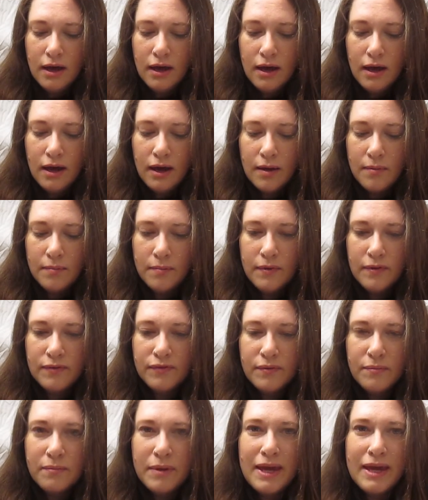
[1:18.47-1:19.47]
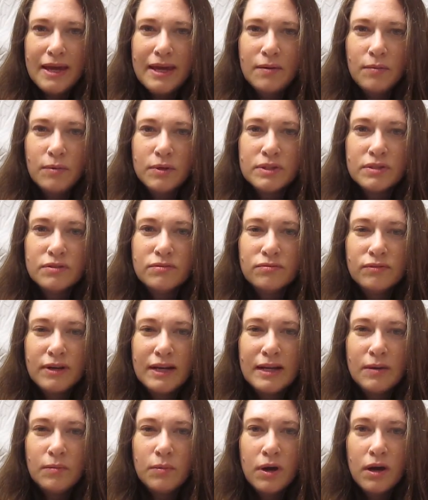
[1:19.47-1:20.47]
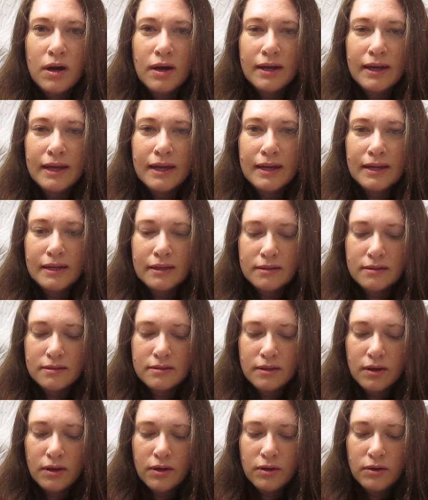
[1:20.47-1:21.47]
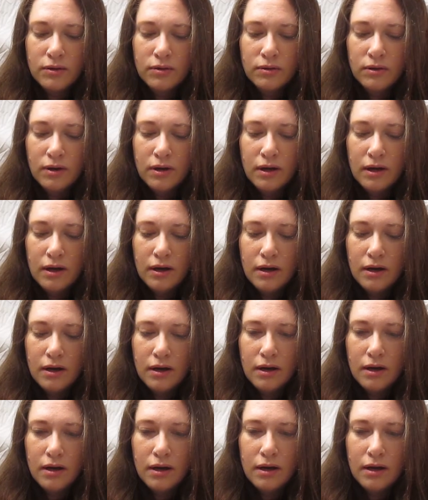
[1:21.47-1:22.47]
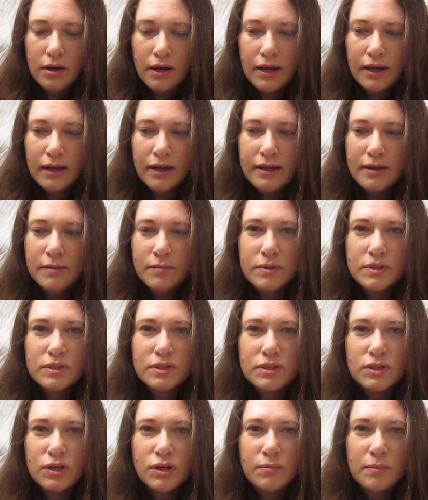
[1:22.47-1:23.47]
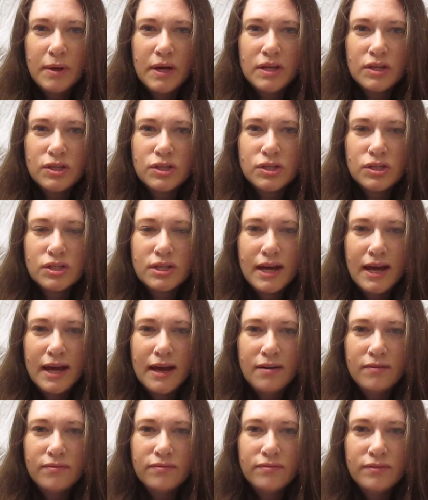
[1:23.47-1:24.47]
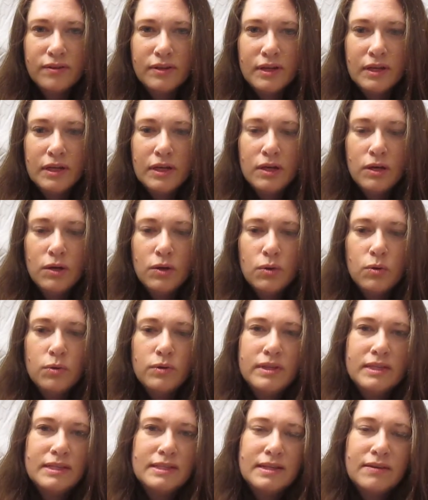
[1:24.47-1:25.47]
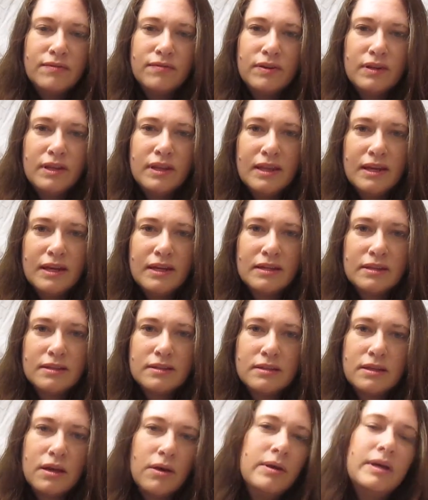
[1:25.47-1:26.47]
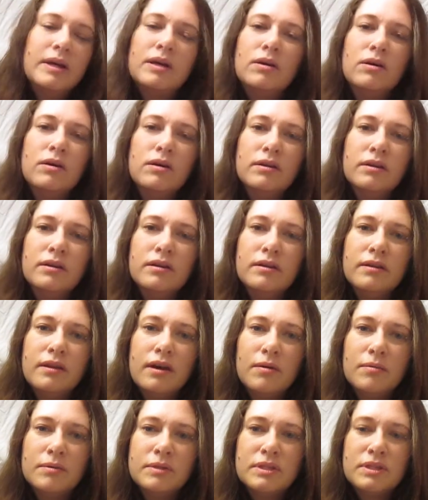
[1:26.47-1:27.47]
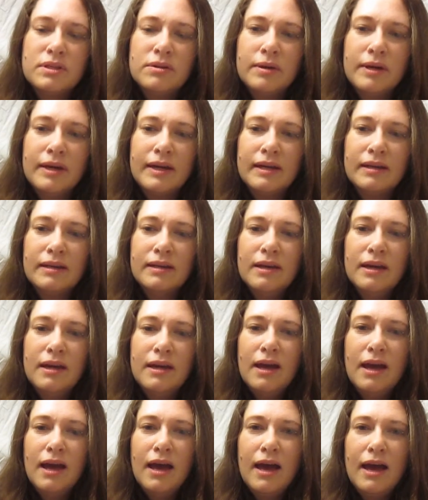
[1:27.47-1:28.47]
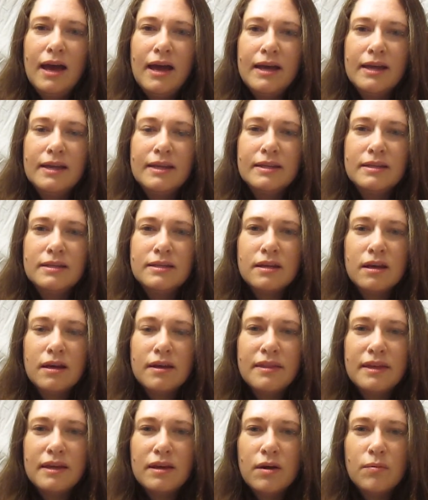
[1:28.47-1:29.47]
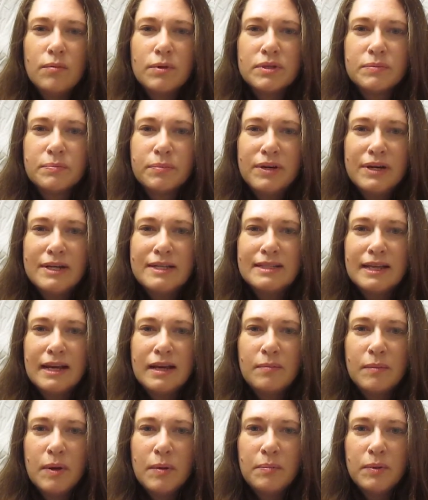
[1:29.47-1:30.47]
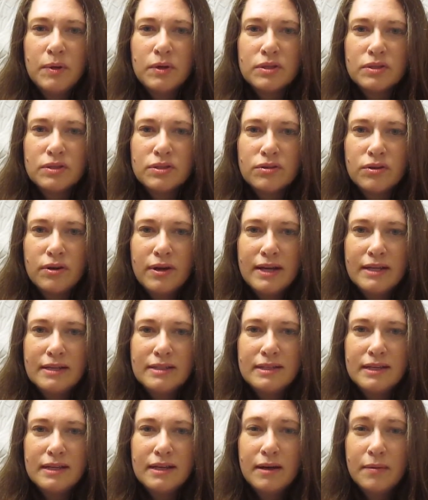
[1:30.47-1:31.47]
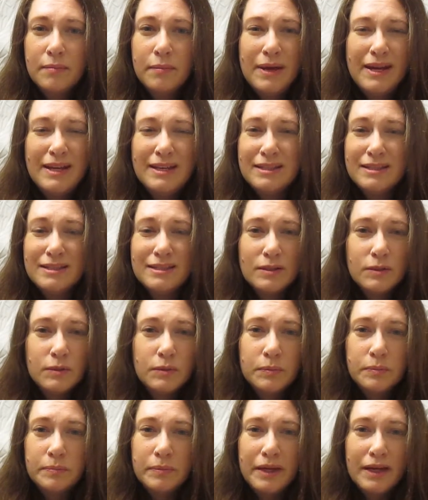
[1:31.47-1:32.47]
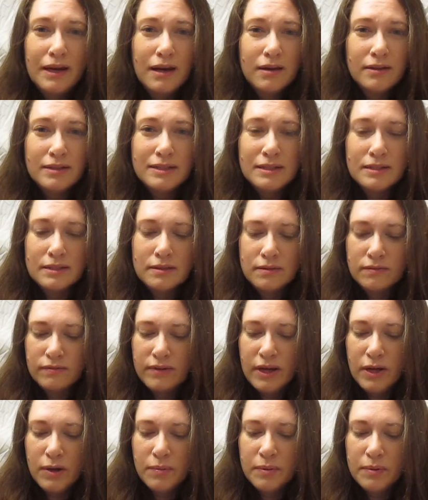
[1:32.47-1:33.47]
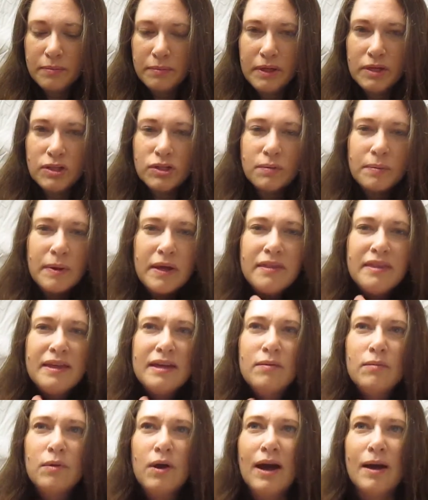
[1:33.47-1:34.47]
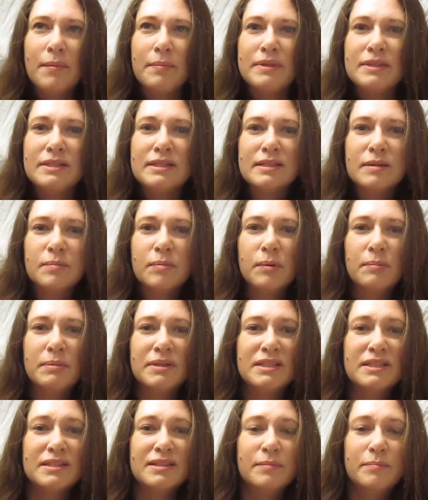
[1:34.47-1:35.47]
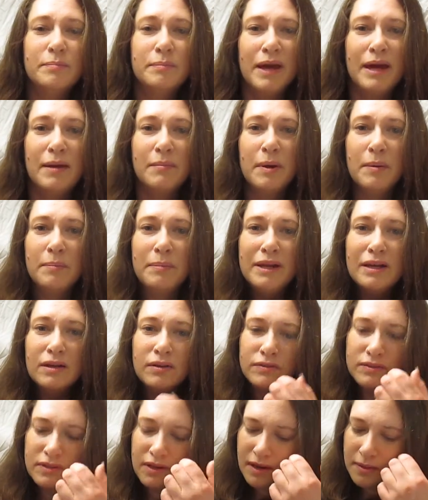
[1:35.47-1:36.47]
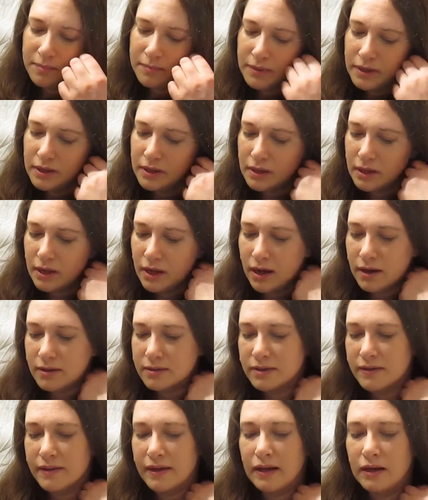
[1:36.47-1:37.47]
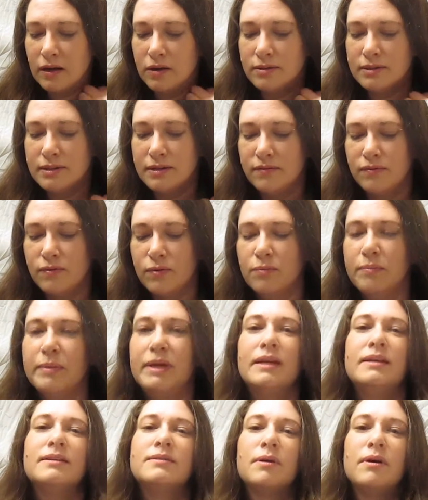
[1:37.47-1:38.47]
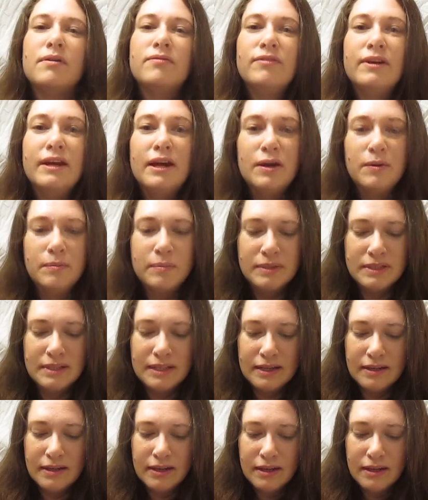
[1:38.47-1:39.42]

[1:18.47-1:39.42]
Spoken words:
For me, it wasn't really working, so and it was too much to have all these different things going on that I was doing. And I think I was pre-selling my books through Etsy. I may still be. I did reopen my shop. I think what happened is I probably just didn't pay my bill on time, and so they closed it for me, so I've reopened it.